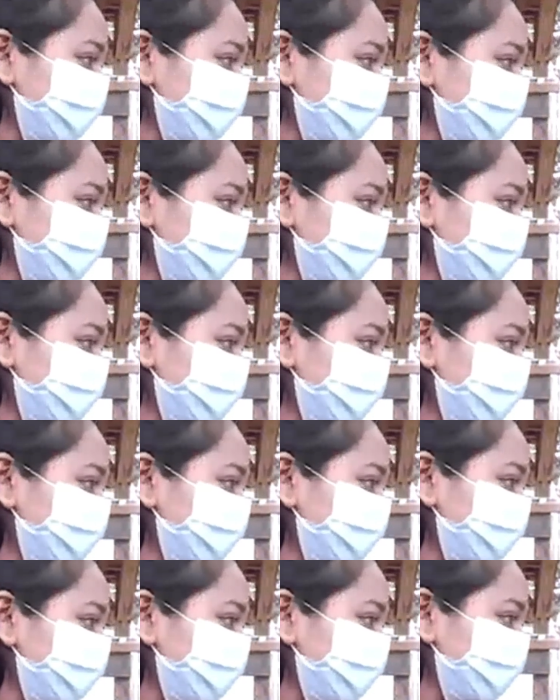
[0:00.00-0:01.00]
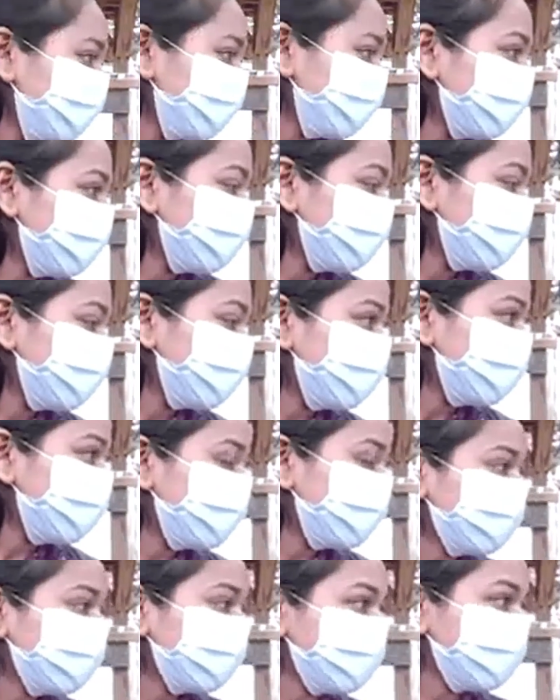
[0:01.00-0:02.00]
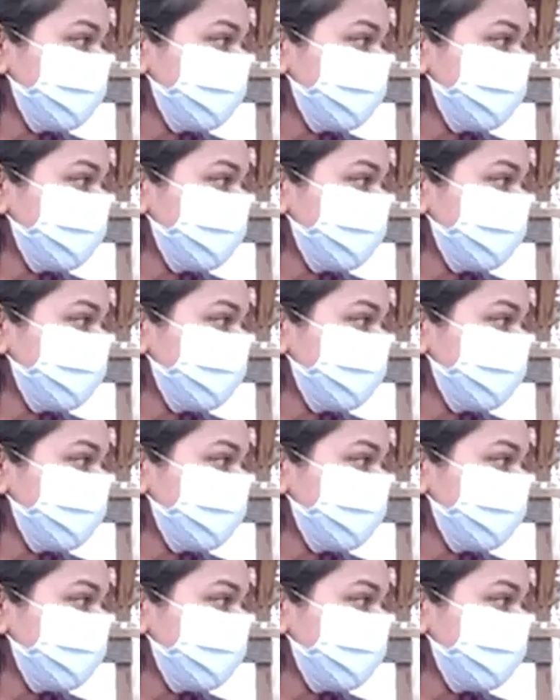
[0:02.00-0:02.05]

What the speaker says: Now the drop-off thing is I've